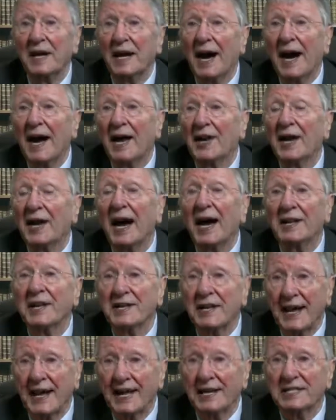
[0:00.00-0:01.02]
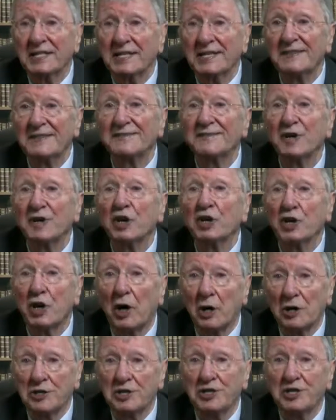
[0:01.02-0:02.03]
and a negative
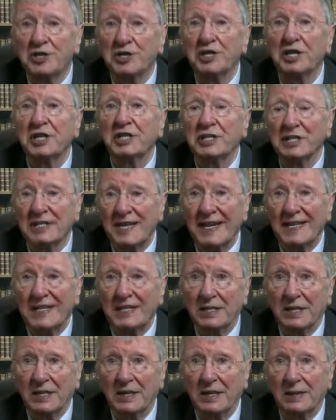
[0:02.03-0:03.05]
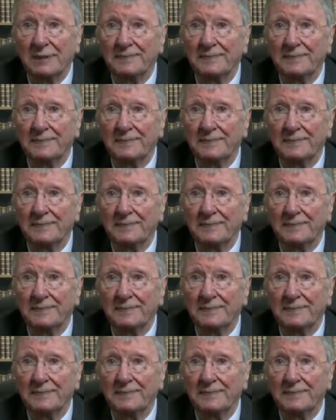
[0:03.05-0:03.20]
cost center.